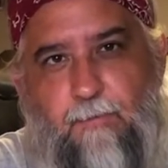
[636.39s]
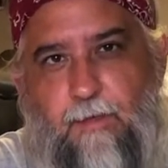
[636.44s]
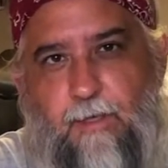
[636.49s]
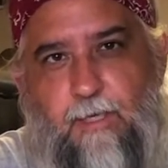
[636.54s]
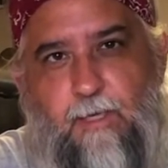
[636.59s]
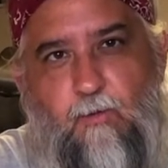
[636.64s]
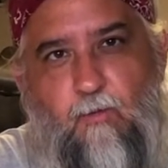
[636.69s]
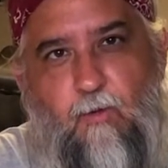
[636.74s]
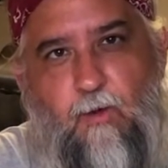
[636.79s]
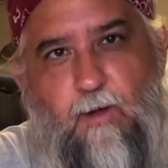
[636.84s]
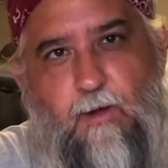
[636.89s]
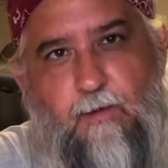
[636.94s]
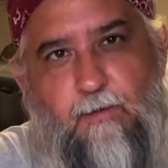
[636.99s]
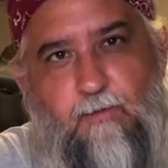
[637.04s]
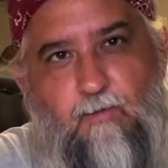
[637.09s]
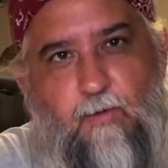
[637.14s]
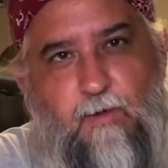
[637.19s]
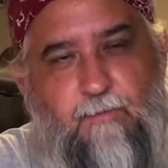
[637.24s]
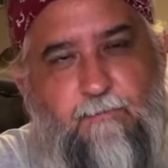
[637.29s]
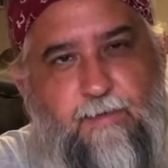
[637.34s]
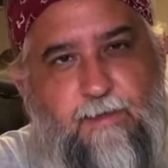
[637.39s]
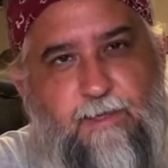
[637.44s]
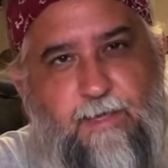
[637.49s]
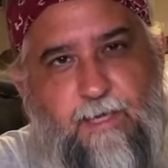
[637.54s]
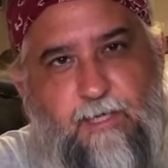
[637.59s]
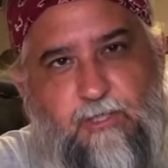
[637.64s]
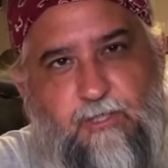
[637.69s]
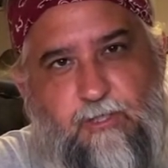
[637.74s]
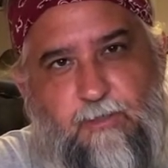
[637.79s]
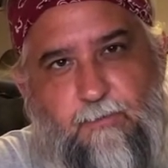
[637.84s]
anywhere you want to
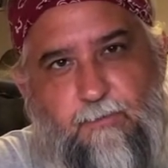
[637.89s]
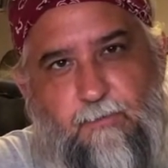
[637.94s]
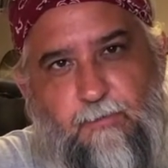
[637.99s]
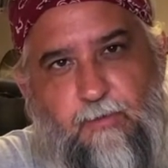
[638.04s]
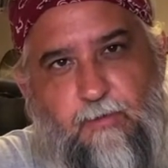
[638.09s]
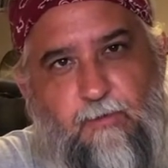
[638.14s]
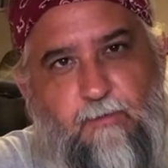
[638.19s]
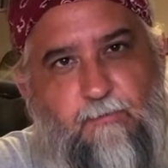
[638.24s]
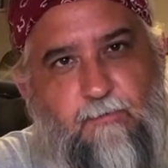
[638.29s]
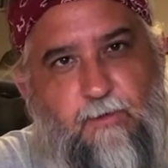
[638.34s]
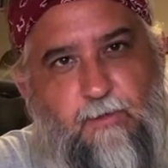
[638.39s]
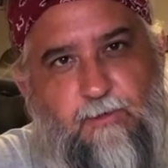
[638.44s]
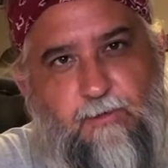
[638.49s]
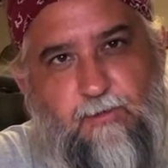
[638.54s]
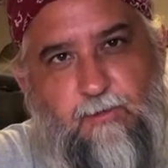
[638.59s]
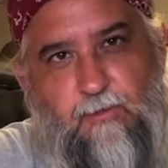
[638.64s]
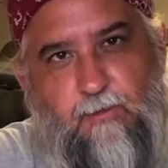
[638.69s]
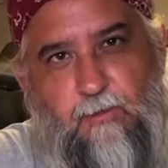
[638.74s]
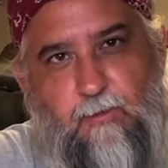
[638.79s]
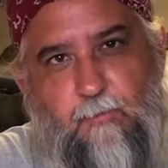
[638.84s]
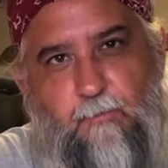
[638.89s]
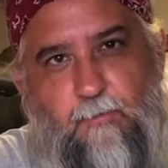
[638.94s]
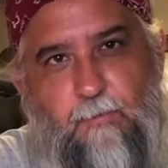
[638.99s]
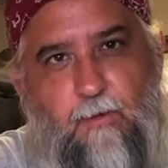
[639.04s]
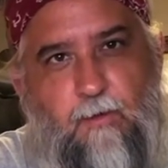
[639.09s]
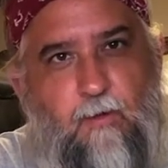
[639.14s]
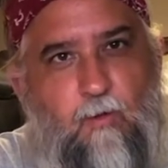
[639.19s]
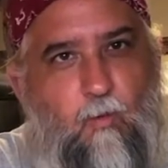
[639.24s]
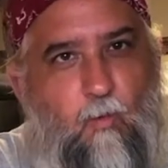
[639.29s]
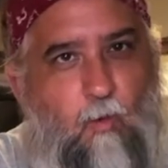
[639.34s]
vacation, Universal,
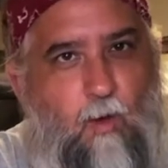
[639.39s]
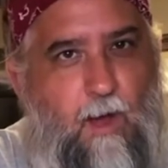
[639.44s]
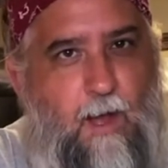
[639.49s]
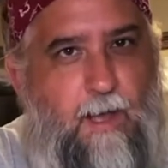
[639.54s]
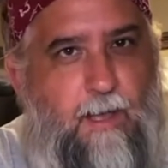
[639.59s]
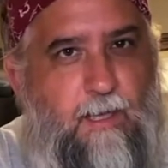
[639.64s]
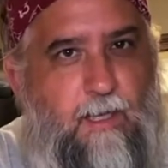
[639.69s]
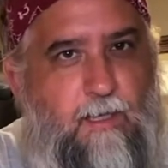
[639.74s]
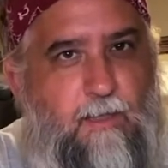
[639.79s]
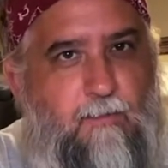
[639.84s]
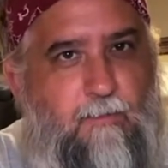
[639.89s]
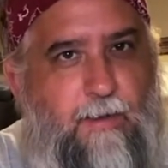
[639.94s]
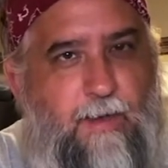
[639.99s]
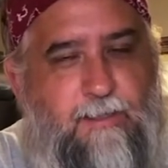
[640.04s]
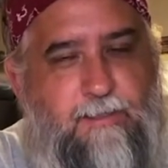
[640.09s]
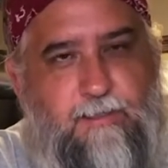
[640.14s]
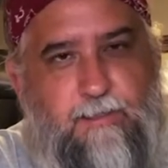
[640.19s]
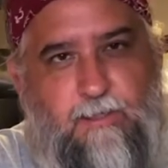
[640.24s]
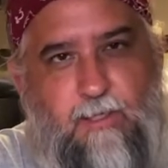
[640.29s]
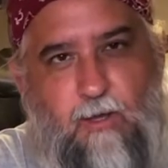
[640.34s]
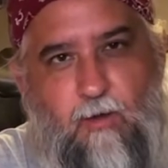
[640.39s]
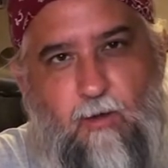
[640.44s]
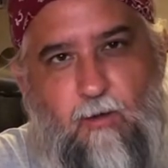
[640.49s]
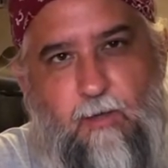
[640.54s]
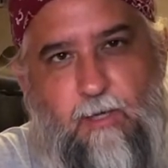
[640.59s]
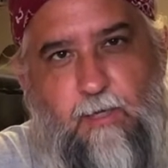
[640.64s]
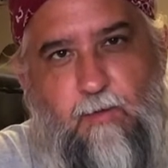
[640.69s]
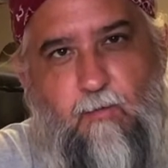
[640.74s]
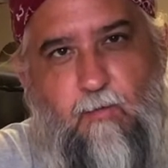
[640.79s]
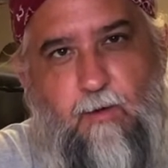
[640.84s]
Hawaii, Mexico,
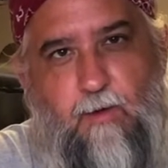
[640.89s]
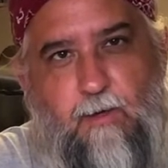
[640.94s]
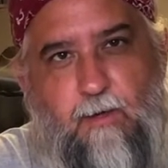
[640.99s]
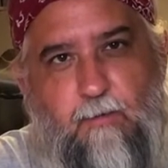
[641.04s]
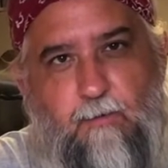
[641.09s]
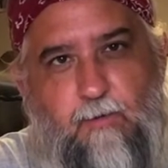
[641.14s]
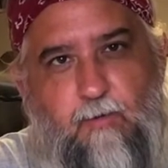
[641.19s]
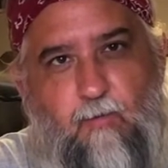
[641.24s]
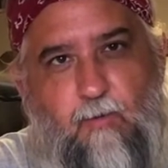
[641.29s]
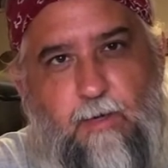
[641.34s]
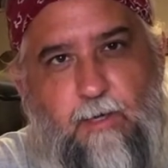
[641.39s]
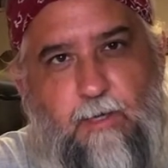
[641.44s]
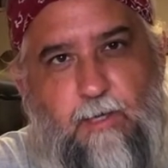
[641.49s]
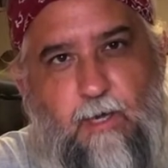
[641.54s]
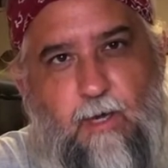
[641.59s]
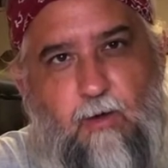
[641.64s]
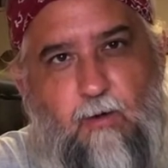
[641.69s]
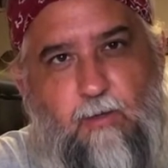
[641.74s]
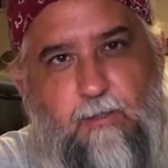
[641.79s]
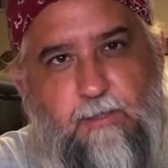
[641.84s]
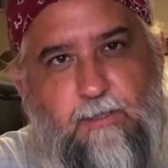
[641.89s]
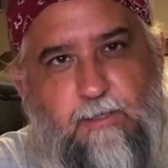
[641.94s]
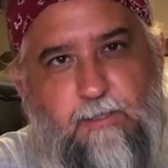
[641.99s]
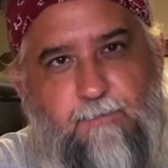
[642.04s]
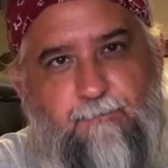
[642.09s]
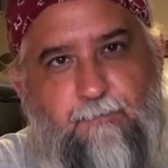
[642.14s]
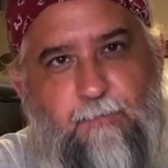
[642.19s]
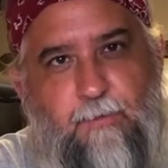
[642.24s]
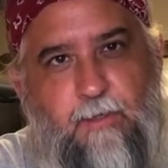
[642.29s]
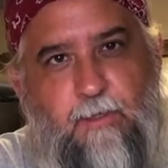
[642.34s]
anywhere you want to go and
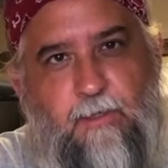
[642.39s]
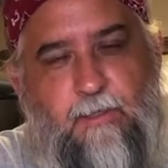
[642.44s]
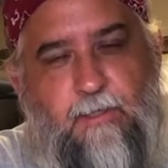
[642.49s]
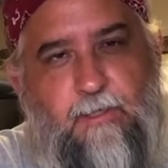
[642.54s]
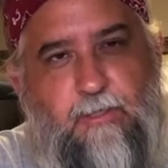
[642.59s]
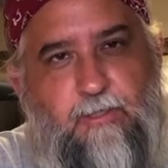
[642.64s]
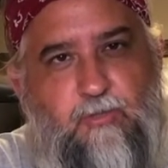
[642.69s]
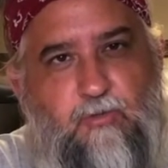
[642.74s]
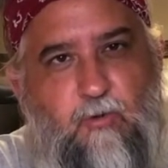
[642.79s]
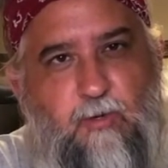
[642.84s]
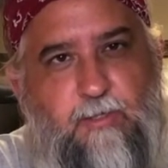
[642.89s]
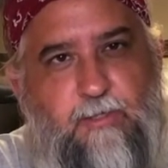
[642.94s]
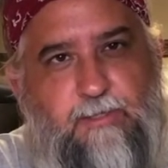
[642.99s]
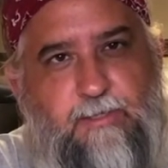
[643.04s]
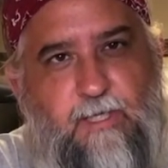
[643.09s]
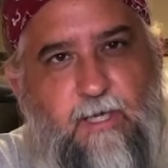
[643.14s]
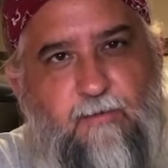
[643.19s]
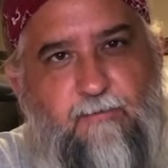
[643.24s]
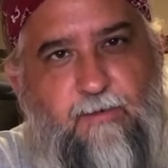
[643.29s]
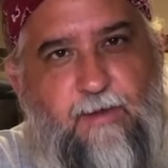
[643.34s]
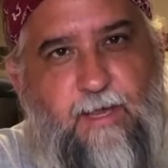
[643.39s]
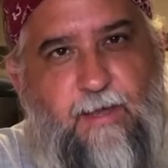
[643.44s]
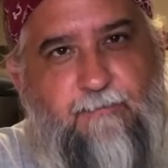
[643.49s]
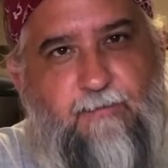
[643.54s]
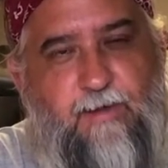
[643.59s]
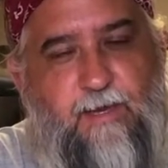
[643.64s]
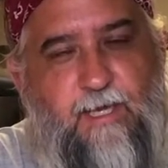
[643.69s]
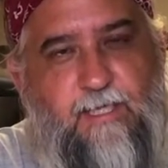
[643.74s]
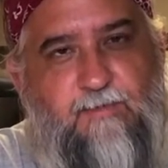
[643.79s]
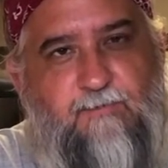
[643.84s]
just enjoy yourself and have
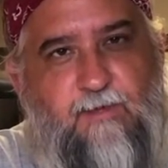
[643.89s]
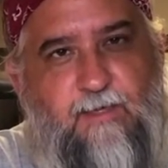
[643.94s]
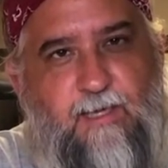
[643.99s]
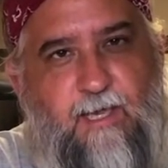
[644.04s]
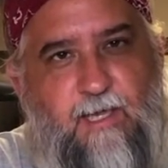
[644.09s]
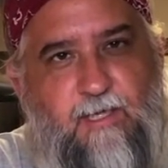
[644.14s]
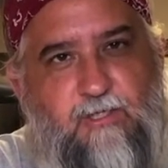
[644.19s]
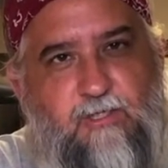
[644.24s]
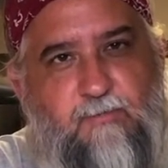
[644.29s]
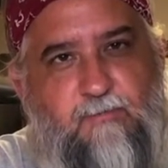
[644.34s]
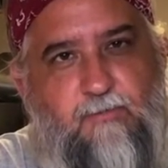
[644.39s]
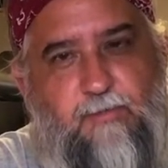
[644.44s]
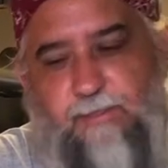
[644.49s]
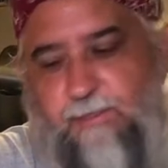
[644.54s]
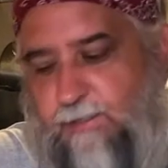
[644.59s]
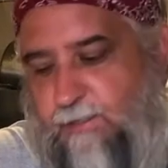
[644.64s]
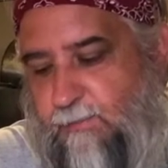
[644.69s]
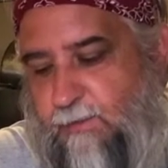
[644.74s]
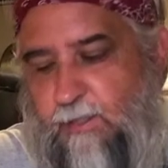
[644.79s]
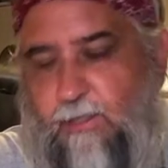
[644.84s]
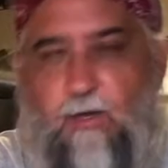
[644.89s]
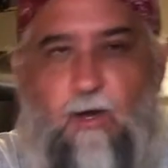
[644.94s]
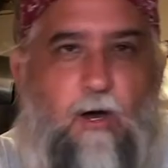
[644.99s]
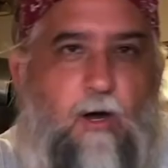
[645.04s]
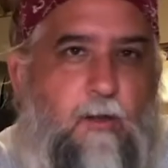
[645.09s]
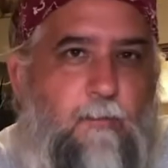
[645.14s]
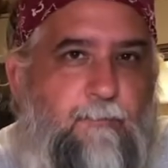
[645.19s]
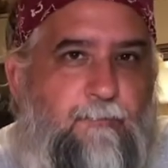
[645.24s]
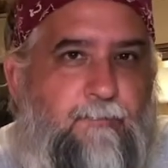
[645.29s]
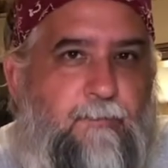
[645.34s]
a nice vacation, please give me a
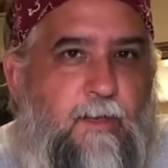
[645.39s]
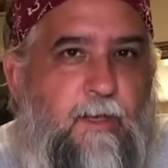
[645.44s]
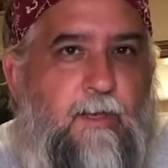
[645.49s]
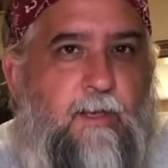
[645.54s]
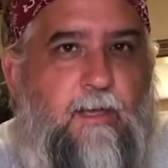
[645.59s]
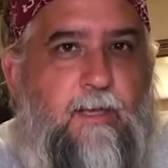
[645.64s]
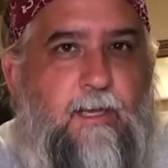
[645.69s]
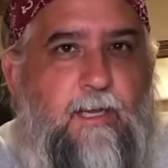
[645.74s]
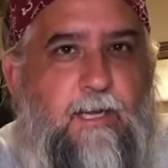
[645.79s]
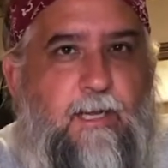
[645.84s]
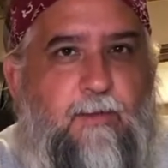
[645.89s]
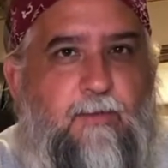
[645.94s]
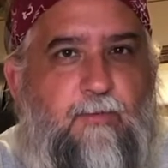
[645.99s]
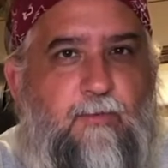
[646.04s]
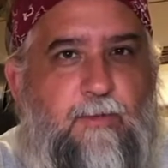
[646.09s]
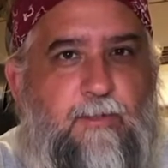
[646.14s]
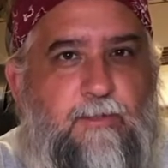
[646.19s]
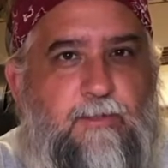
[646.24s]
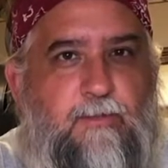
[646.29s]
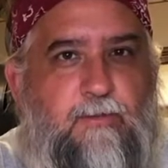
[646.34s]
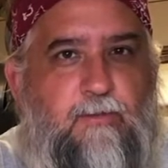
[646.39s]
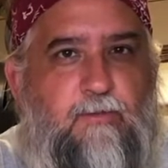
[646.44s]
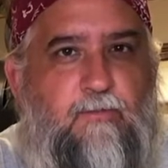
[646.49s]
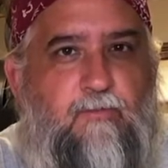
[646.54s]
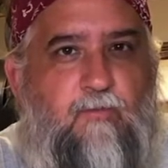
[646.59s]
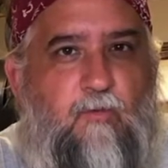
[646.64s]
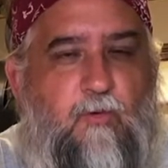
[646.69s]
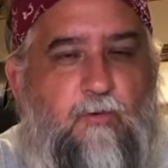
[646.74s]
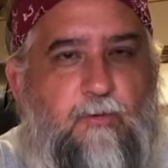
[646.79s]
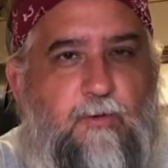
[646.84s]
call at
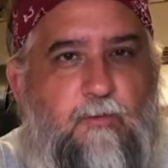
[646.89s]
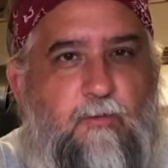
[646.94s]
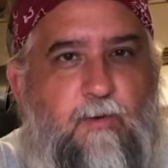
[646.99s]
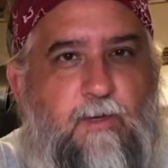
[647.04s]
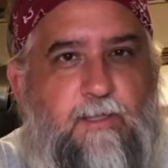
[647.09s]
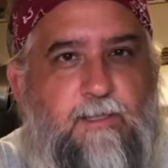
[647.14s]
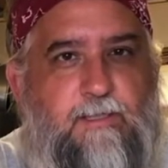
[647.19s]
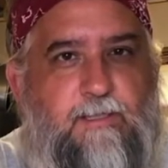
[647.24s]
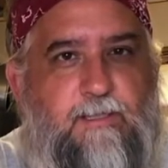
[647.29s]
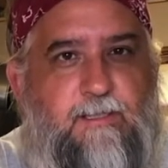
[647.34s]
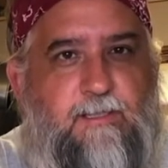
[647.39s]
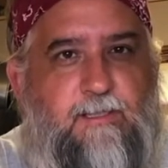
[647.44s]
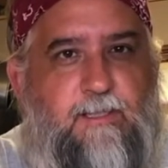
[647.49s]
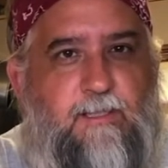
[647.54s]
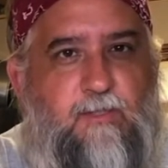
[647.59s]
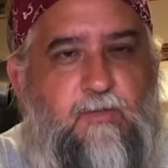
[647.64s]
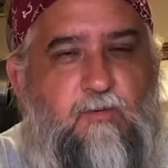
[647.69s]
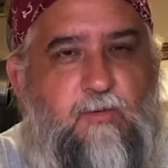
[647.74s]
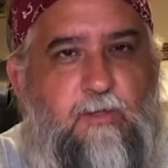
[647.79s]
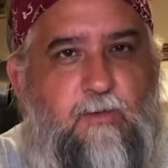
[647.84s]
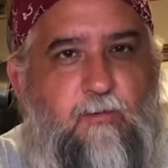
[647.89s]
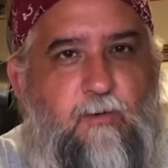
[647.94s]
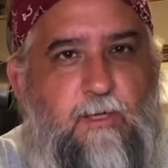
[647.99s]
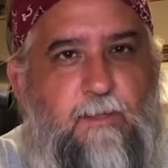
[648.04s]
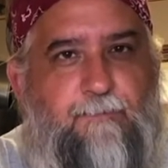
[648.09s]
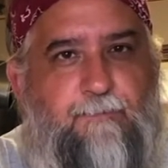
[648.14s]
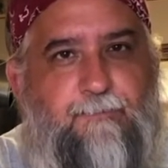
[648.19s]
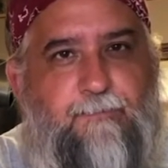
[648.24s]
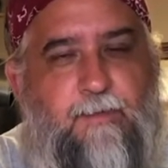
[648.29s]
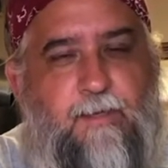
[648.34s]

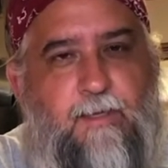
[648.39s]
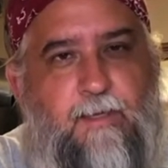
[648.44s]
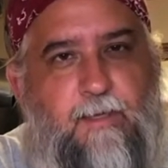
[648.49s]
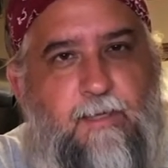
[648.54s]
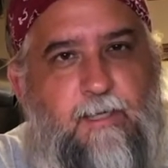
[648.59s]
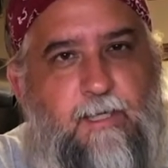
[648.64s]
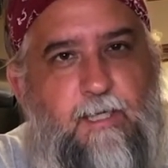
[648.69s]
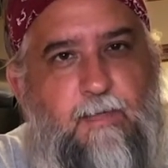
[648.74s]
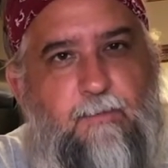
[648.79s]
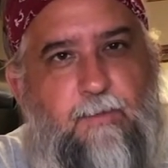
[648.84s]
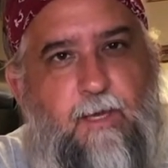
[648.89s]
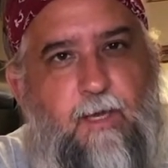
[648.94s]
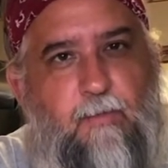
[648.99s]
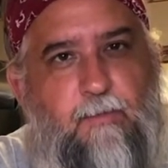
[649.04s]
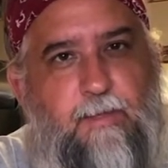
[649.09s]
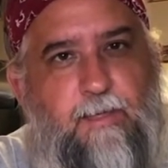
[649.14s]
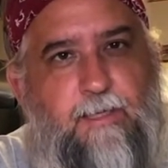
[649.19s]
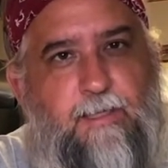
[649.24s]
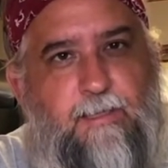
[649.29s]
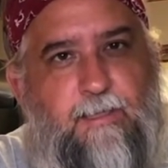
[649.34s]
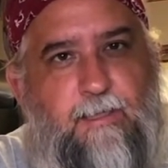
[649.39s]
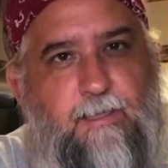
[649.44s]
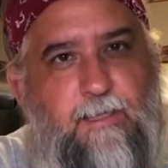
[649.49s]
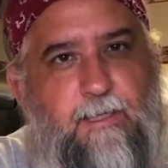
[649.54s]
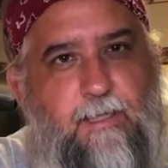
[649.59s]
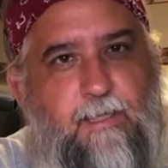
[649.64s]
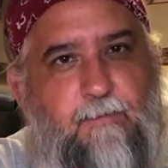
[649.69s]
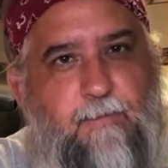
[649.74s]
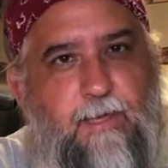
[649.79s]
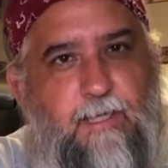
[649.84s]
832-431-1621. Email me at
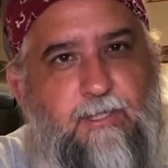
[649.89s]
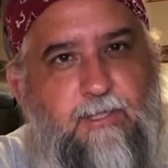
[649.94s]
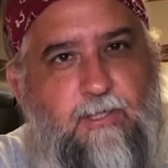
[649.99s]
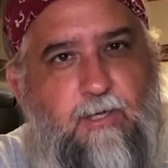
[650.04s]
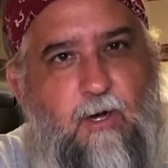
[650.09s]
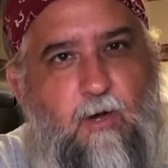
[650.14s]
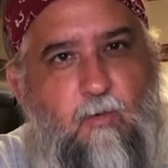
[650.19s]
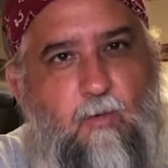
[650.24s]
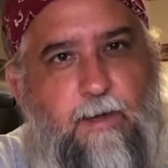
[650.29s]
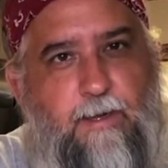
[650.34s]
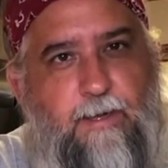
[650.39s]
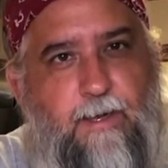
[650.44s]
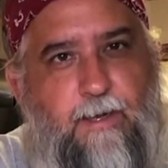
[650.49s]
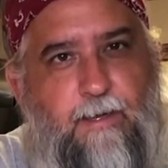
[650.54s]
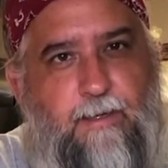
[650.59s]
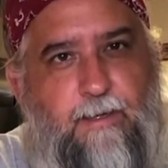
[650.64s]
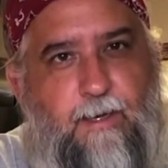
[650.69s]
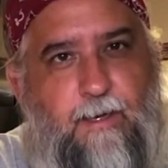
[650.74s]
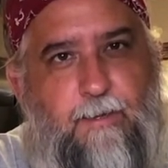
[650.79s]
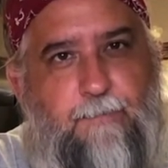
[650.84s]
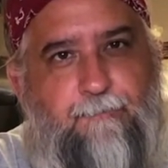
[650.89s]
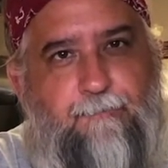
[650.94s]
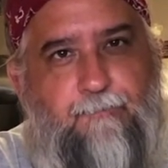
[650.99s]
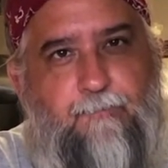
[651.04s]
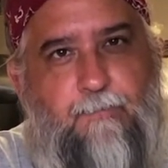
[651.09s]
lee@magicourway.com.